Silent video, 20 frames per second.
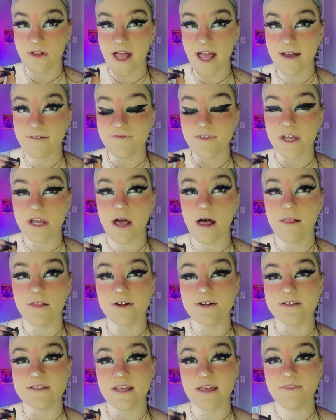have the
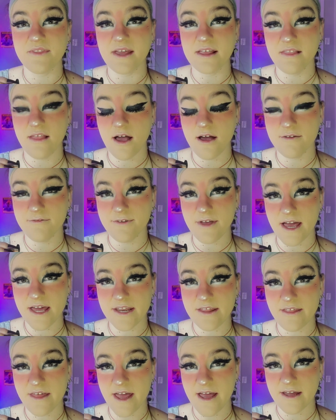colors that they love out
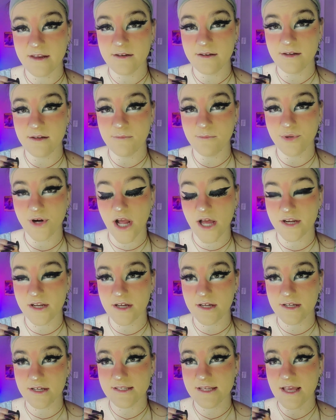of that
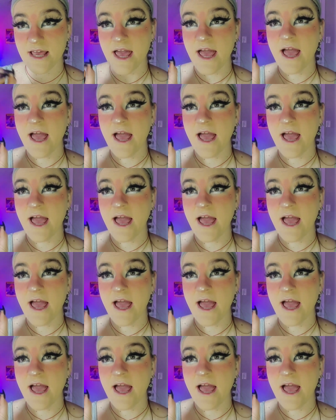product.